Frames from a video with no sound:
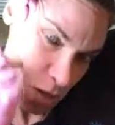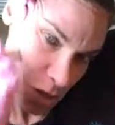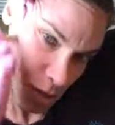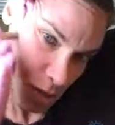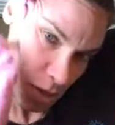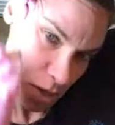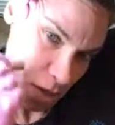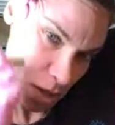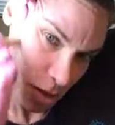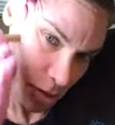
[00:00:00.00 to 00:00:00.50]
to
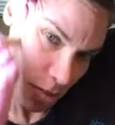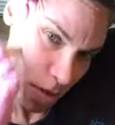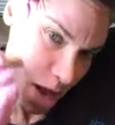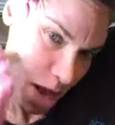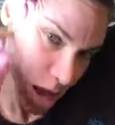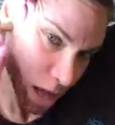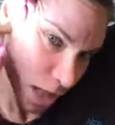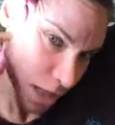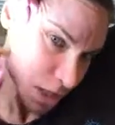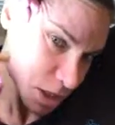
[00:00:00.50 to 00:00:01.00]
really
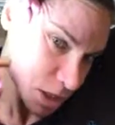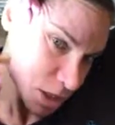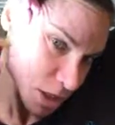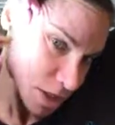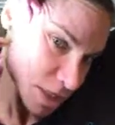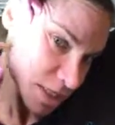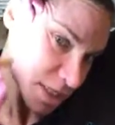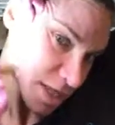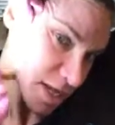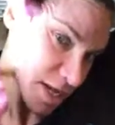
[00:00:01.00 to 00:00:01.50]
polish
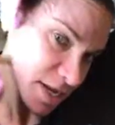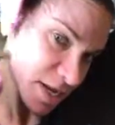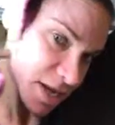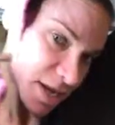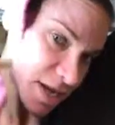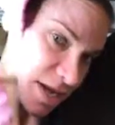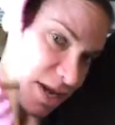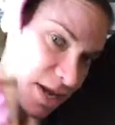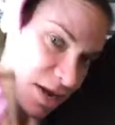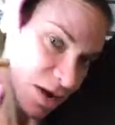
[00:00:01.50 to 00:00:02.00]
the skin
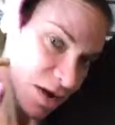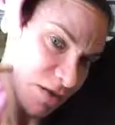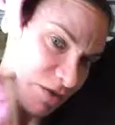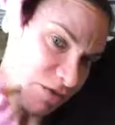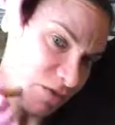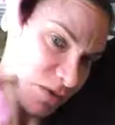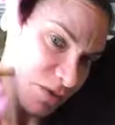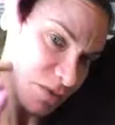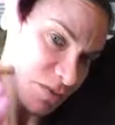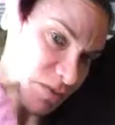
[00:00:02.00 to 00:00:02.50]
and get off
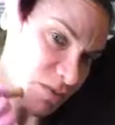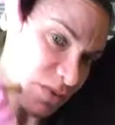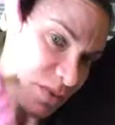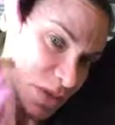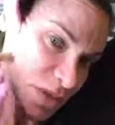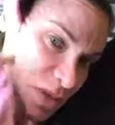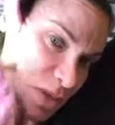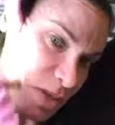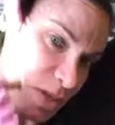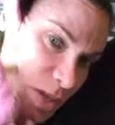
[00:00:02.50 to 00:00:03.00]

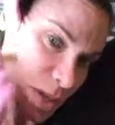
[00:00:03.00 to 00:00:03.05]
the